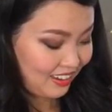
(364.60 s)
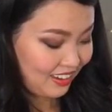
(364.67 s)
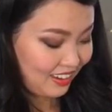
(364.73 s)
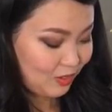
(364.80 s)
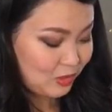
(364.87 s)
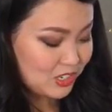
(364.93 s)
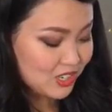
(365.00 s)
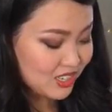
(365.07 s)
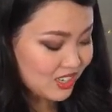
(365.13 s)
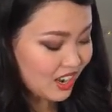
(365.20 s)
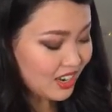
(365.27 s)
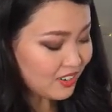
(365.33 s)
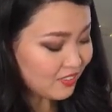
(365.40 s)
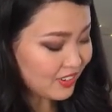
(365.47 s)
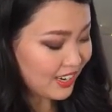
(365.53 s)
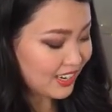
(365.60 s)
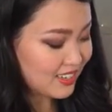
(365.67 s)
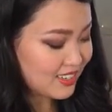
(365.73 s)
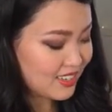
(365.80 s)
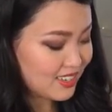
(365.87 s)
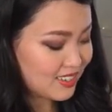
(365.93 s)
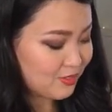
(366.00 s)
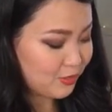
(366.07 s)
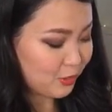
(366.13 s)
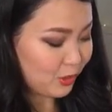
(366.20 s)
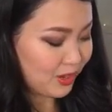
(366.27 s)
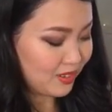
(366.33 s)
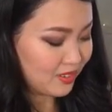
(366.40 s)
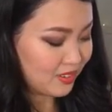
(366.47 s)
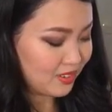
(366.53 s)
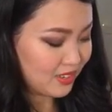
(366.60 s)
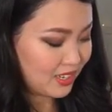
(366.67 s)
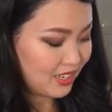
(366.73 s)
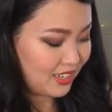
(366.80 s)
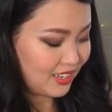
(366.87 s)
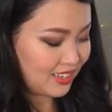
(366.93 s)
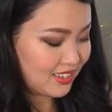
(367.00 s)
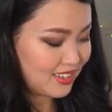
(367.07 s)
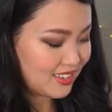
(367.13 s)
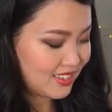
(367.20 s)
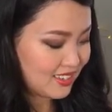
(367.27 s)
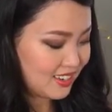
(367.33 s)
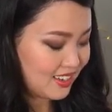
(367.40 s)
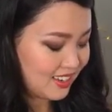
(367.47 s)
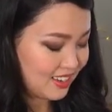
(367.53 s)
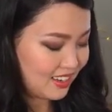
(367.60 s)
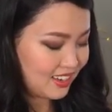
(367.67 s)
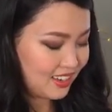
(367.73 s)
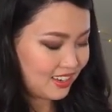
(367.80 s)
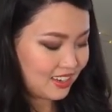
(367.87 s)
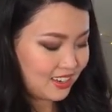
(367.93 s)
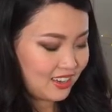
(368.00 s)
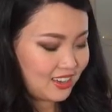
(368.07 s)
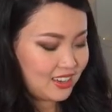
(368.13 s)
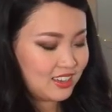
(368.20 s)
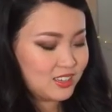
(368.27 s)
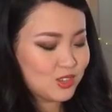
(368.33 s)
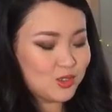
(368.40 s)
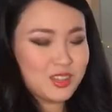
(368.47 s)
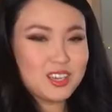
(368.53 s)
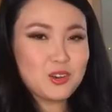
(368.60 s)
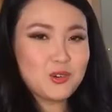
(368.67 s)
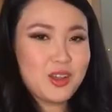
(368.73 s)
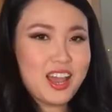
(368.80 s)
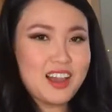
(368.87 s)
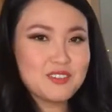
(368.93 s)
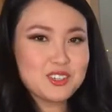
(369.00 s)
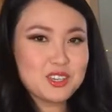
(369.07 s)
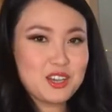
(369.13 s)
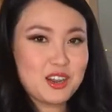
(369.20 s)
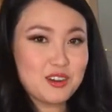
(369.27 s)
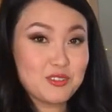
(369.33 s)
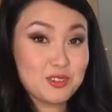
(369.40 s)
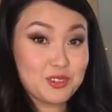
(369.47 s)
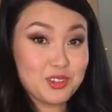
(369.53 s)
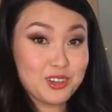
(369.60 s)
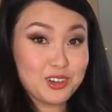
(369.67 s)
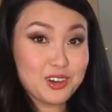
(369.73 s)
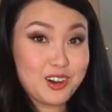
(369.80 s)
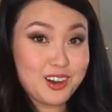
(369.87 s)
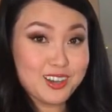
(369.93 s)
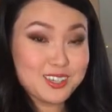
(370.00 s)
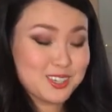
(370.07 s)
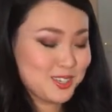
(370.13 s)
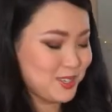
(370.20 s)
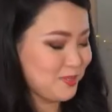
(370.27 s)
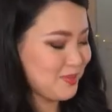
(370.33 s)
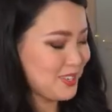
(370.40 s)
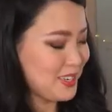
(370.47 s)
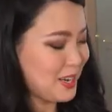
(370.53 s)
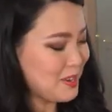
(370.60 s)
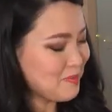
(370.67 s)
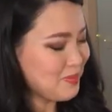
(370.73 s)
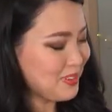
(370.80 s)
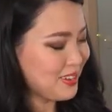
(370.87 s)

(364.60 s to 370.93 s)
which is kind of nice for little kids, so they don't have to cover their costumes up.